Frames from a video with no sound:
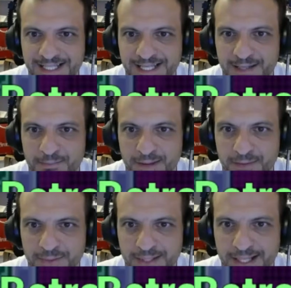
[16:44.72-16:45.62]
King
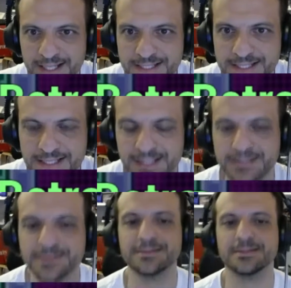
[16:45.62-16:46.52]
Penguin has.
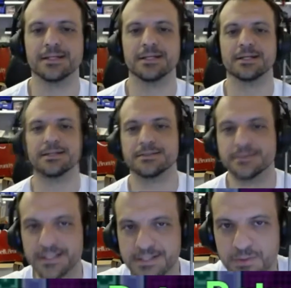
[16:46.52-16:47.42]
Yeah,
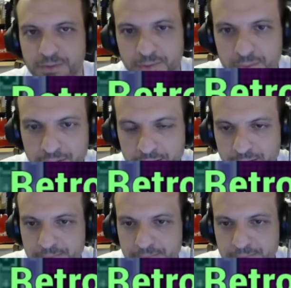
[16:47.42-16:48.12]
that's not going to work.